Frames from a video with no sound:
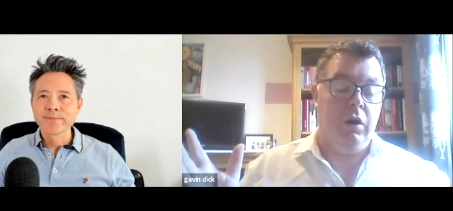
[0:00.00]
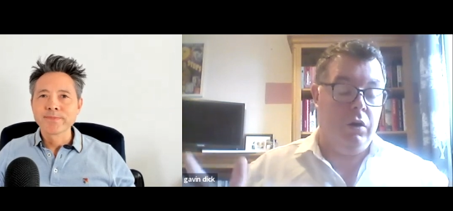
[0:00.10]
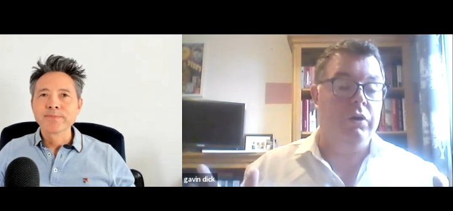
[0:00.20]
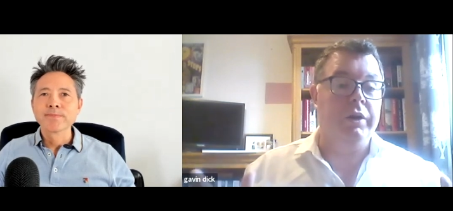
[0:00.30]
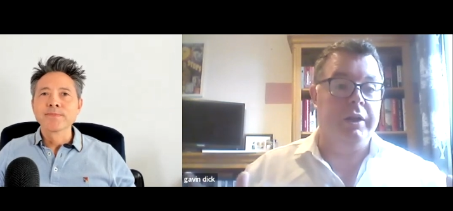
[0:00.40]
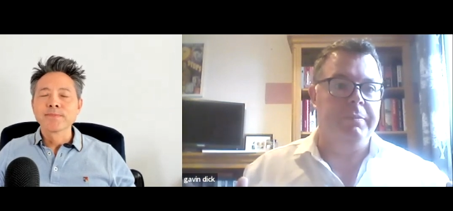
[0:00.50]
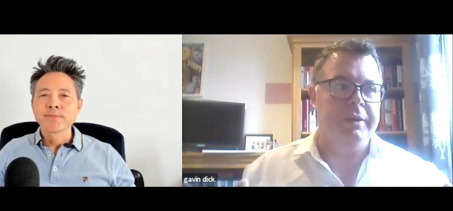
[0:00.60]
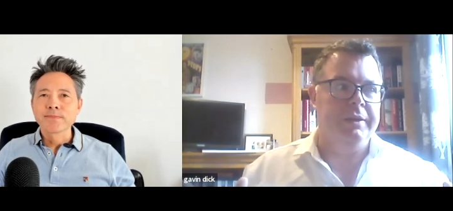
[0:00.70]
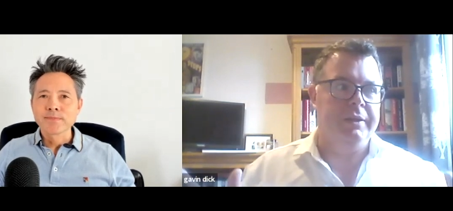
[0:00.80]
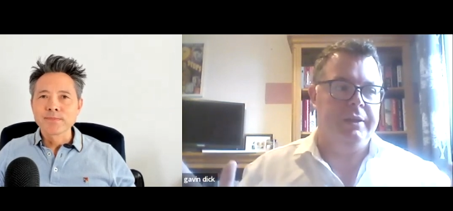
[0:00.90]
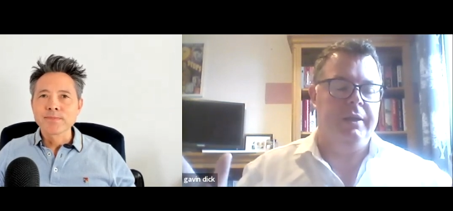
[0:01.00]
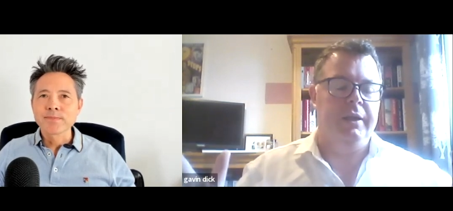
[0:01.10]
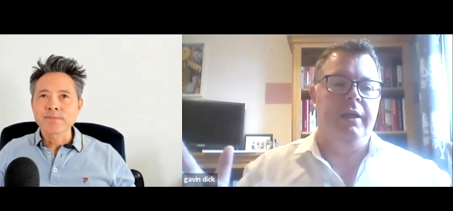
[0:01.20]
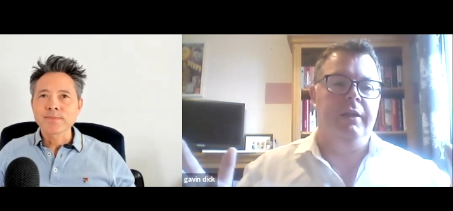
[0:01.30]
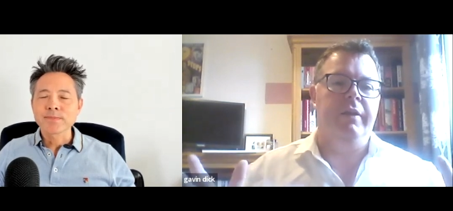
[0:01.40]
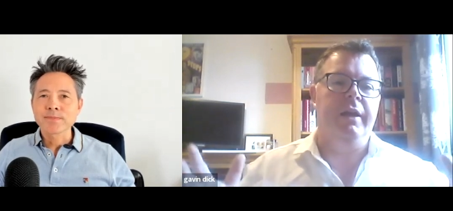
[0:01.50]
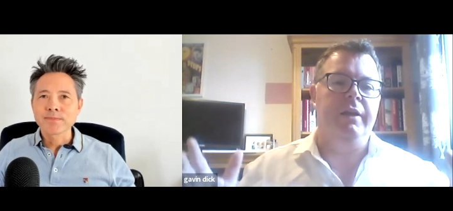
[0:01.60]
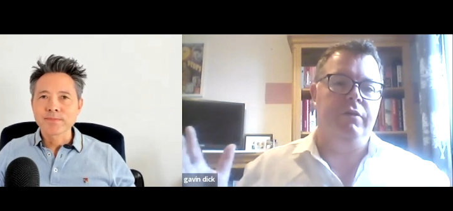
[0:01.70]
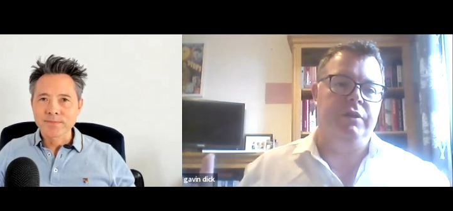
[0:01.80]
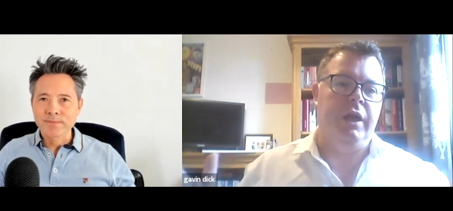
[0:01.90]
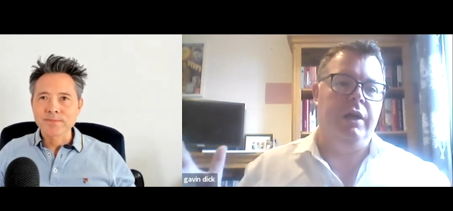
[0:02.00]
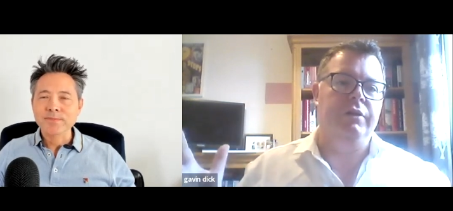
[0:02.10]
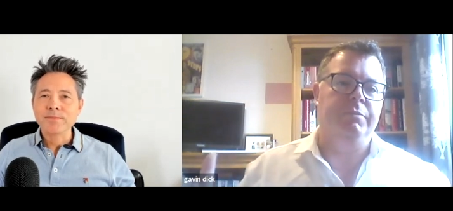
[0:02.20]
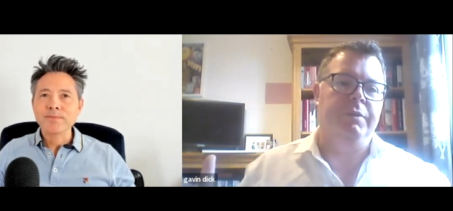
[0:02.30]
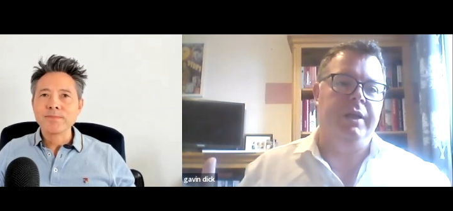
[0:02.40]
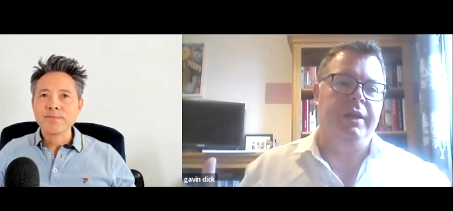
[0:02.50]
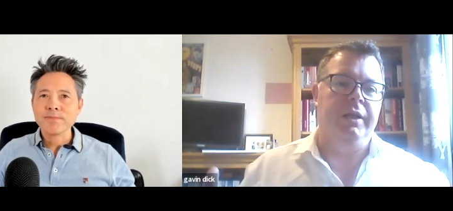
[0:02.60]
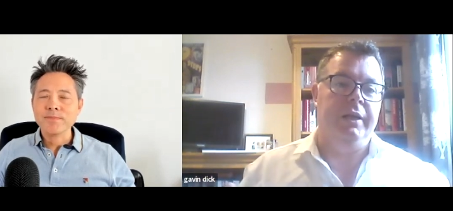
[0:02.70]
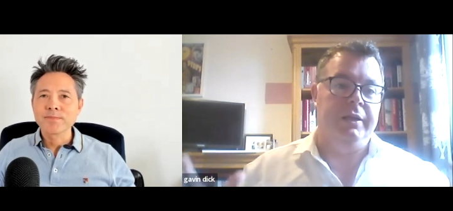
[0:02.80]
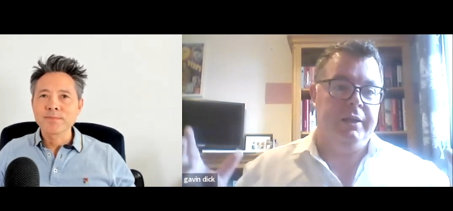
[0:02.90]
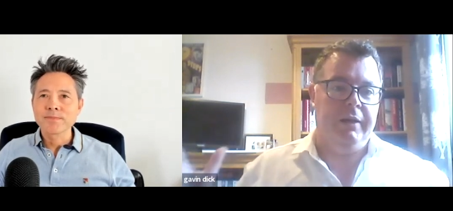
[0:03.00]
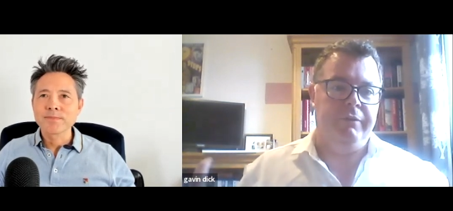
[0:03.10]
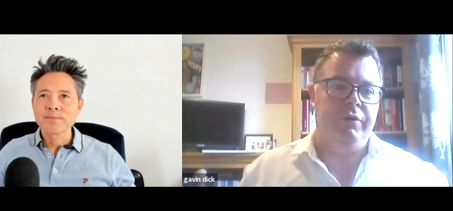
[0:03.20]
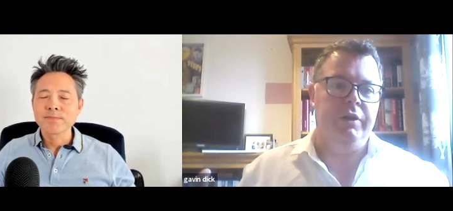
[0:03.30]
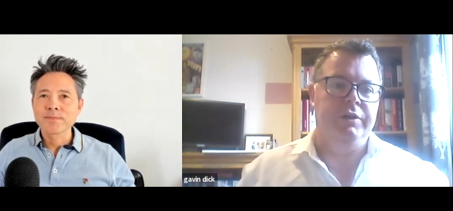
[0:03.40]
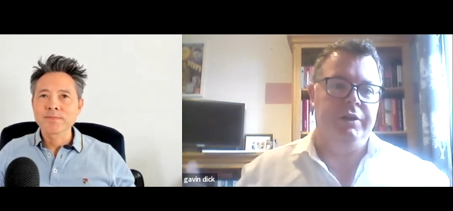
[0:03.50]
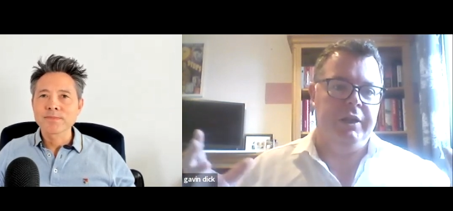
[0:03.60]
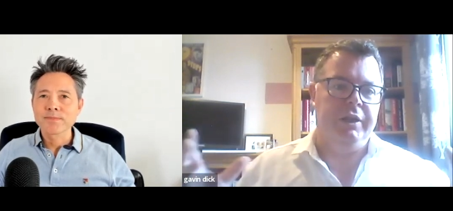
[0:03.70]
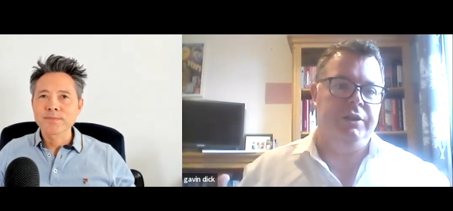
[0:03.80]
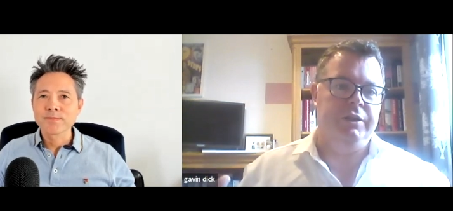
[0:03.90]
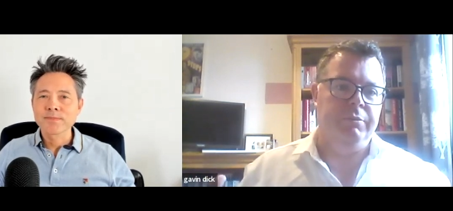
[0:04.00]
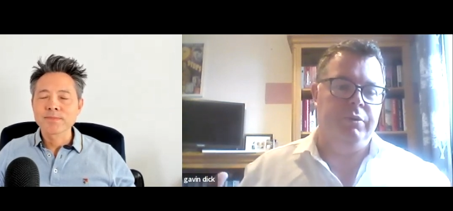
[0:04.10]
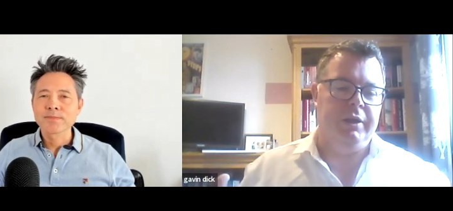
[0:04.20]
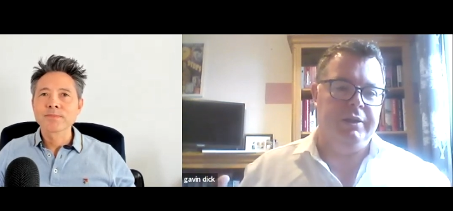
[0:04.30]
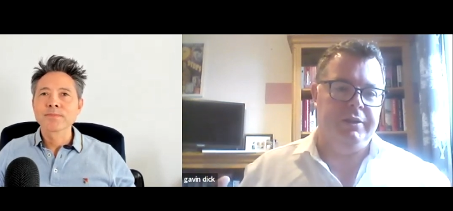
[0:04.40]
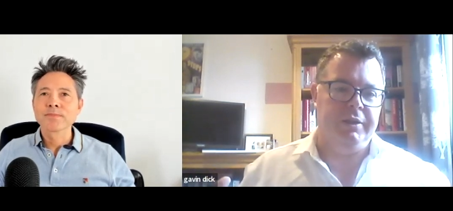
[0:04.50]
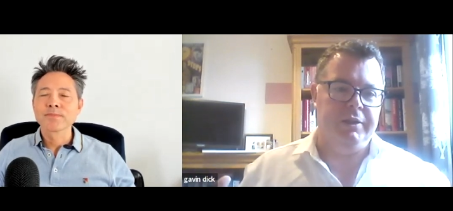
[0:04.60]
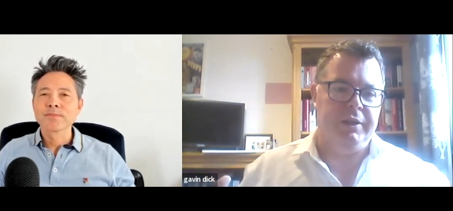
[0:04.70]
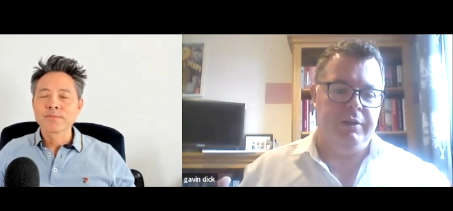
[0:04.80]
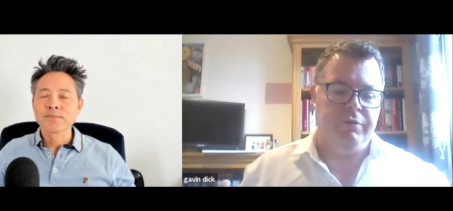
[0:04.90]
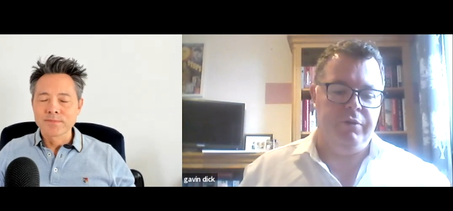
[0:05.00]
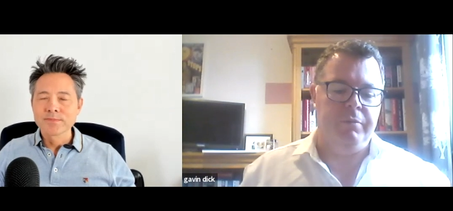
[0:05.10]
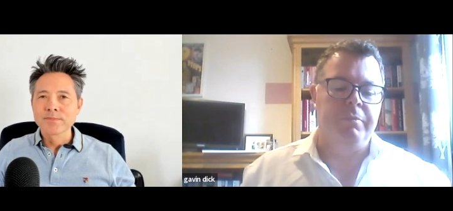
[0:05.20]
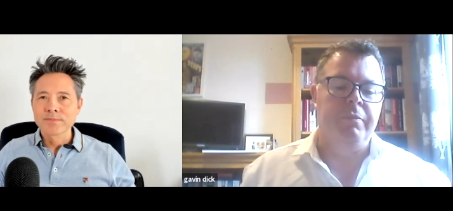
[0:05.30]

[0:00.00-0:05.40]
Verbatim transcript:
Speaker 1: on the E P C, then looks at how does it maintain the heat? Have you got insulation, double glazing, et cetera.